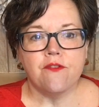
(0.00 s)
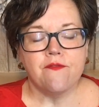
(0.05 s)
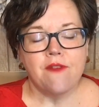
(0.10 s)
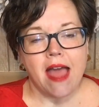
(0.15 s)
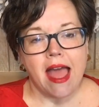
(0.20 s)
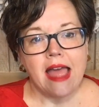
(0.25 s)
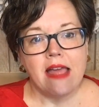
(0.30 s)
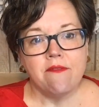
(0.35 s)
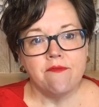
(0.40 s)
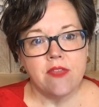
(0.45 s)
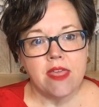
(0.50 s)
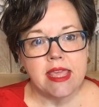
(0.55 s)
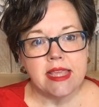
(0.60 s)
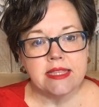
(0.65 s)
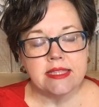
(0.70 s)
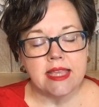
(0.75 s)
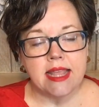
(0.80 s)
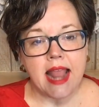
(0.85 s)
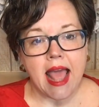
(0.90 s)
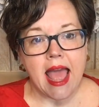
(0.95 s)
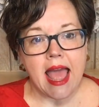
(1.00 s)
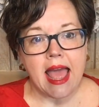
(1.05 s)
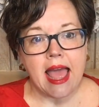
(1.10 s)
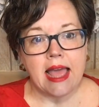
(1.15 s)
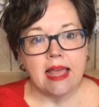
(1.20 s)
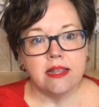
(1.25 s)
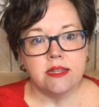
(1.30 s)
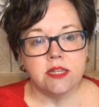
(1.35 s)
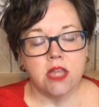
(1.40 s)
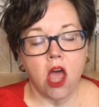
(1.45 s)
five things that
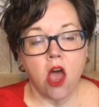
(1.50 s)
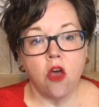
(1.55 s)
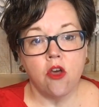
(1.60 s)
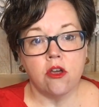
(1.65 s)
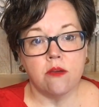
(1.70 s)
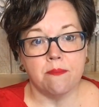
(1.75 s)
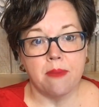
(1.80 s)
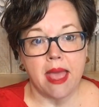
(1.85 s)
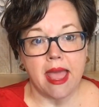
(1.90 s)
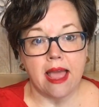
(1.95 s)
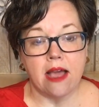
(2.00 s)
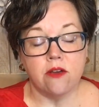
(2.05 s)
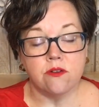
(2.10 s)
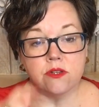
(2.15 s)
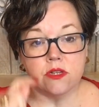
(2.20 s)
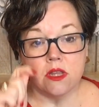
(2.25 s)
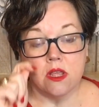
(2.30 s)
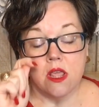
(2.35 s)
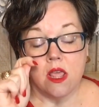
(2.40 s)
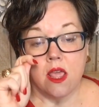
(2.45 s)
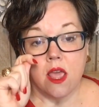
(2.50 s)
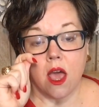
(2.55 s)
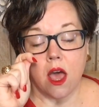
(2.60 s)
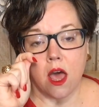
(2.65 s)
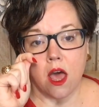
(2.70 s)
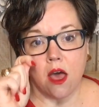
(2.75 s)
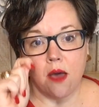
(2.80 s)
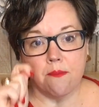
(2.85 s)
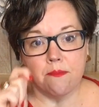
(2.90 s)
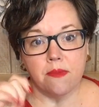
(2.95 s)
I talk about
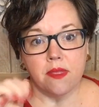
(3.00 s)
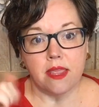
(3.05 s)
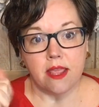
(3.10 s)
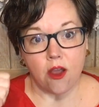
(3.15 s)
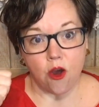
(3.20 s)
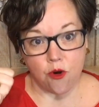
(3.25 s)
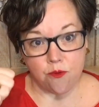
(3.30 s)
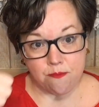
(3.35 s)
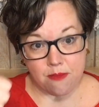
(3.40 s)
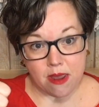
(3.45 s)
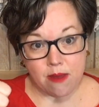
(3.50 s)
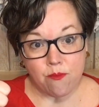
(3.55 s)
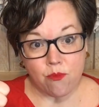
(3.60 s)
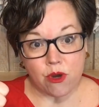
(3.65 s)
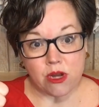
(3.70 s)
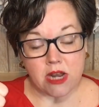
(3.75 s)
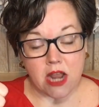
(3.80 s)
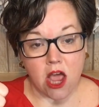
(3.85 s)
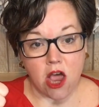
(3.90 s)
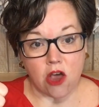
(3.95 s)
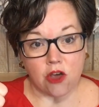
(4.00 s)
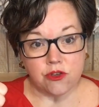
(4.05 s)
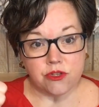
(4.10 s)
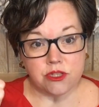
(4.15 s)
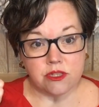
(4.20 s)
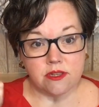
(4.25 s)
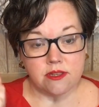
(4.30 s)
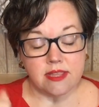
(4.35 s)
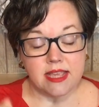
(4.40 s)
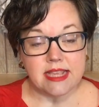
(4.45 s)
um, are memory
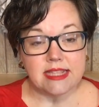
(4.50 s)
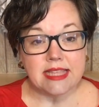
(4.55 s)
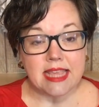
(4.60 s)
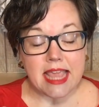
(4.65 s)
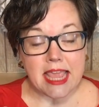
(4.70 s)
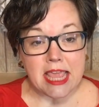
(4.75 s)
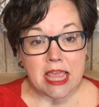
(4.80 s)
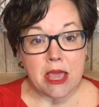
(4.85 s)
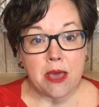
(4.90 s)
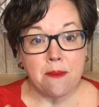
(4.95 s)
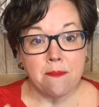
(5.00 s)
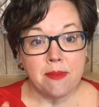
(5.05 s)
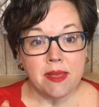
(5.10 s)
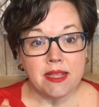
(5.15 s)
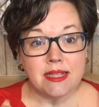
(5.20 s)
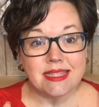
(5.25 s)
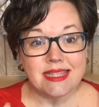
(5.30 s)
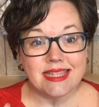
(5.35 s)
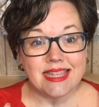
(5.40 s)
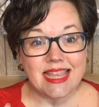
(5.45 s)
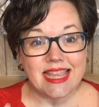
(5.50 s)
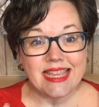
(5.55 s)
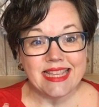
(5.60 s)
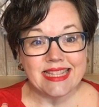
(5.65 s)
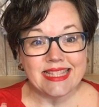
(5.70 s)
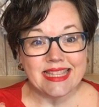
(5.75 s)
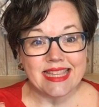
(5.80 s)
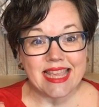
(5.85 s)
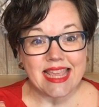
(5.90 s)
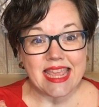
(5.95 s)
loss. It's
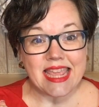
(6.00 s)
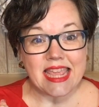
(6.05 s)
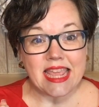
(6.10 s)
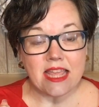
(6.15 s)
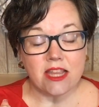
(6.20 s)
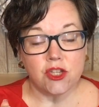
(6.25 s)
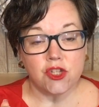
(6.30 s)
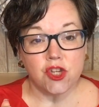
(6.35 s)
M-C-C-J-R-I.